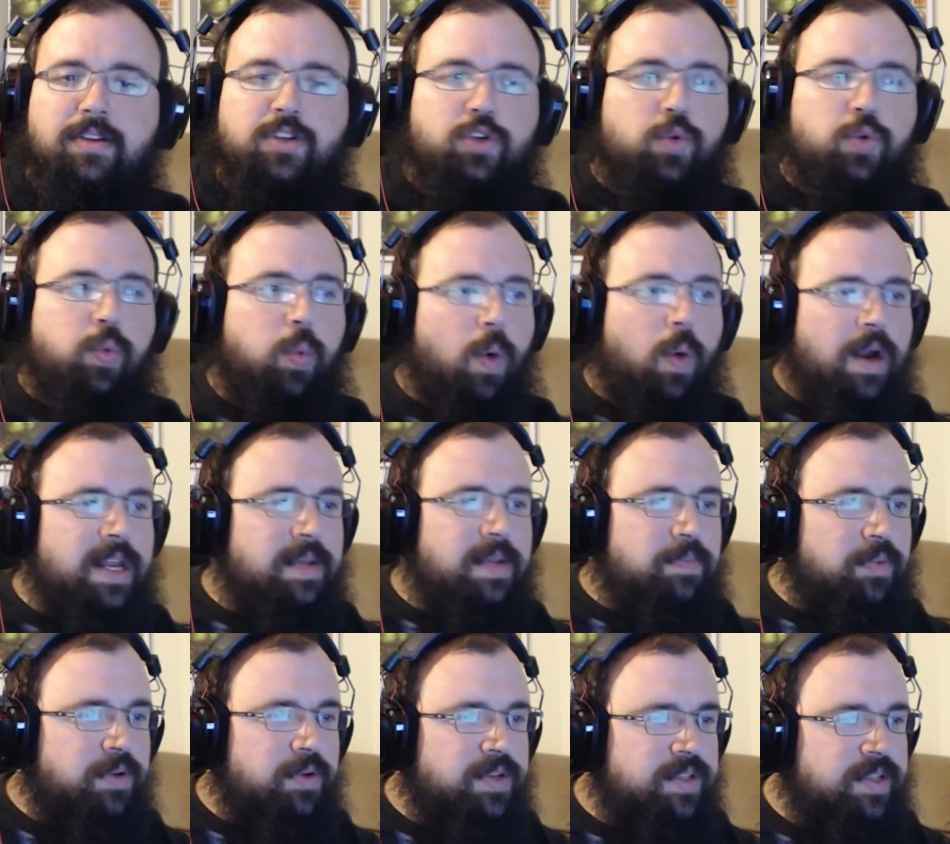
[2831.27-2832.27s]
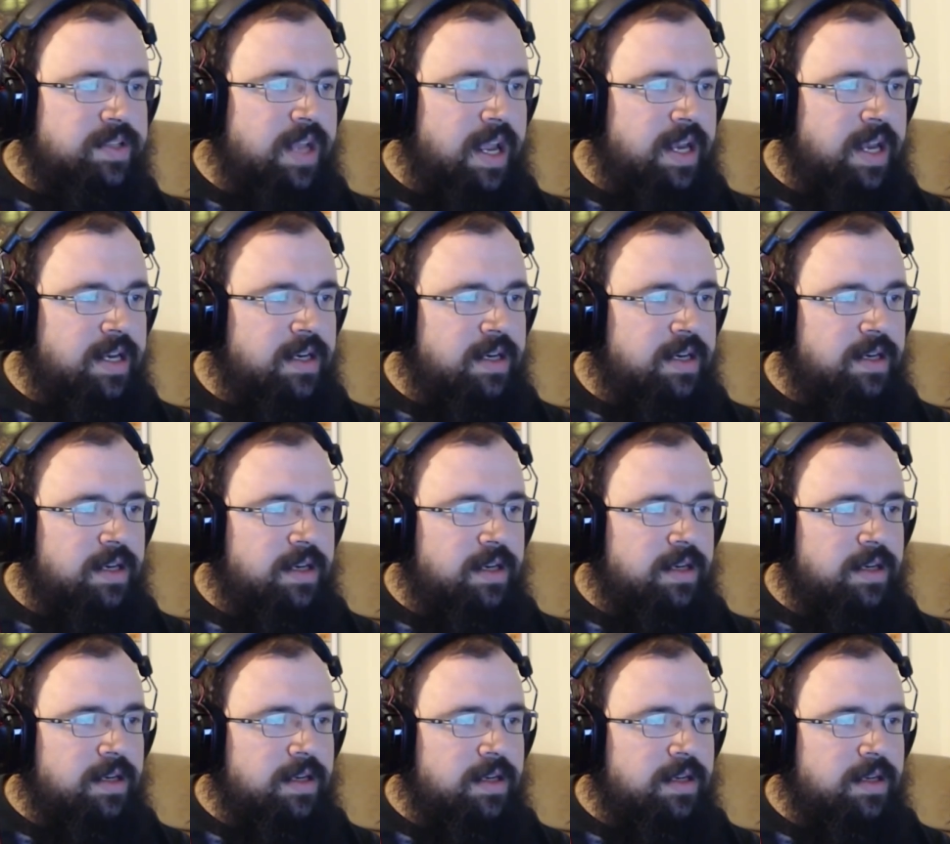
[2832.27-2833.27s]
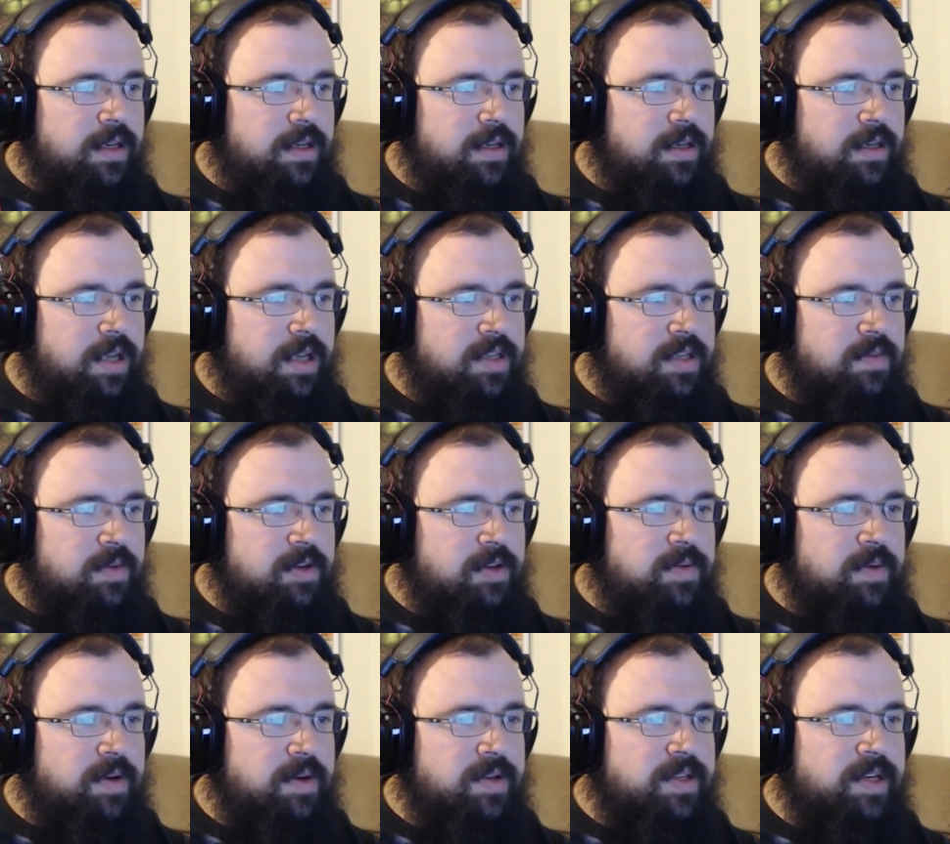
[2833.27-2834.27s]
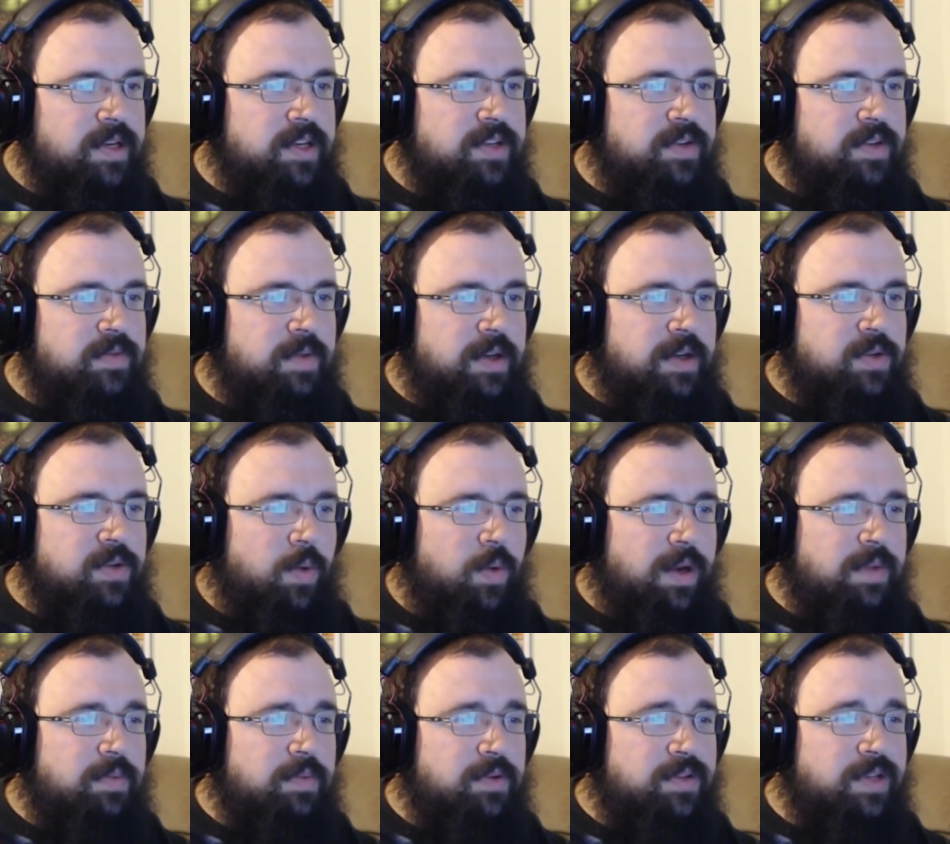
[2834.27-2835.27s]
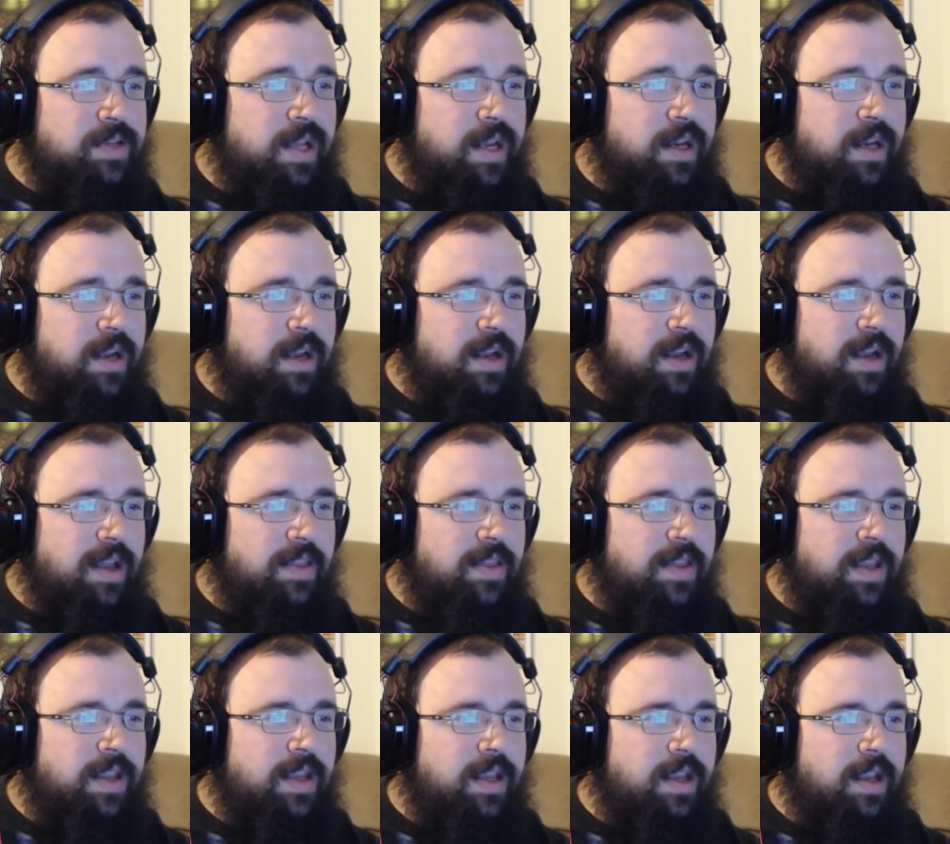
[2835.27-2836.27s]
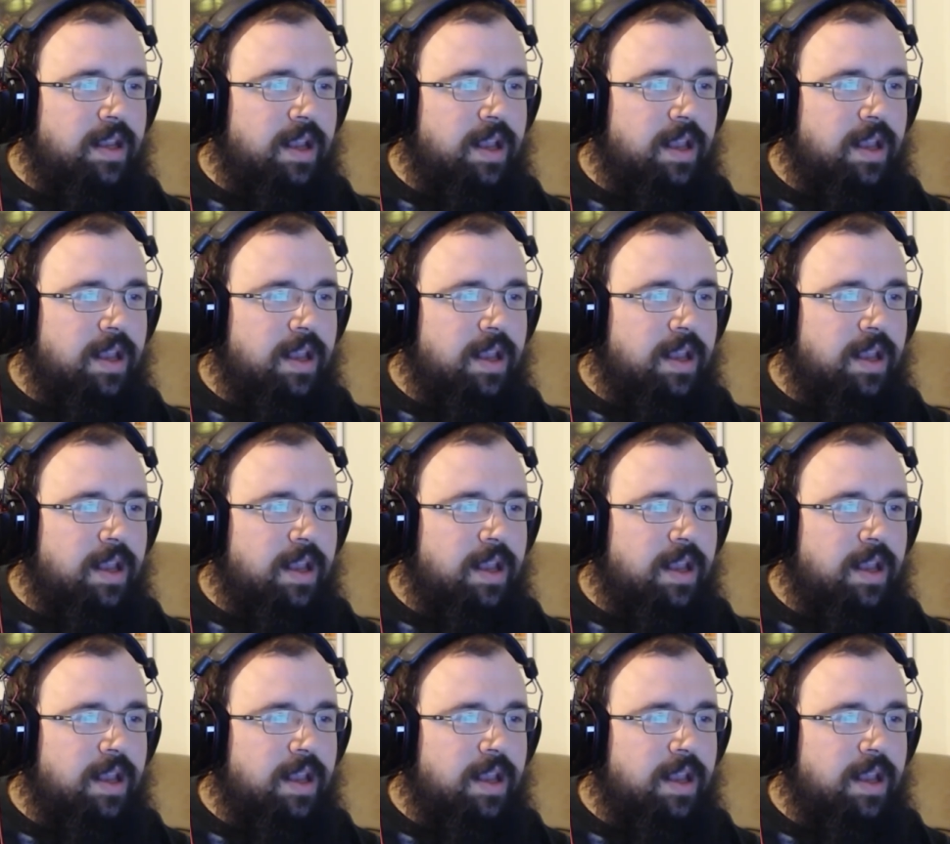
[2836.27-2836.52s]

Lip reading: 20% customer experience initiatives by 20%, I think.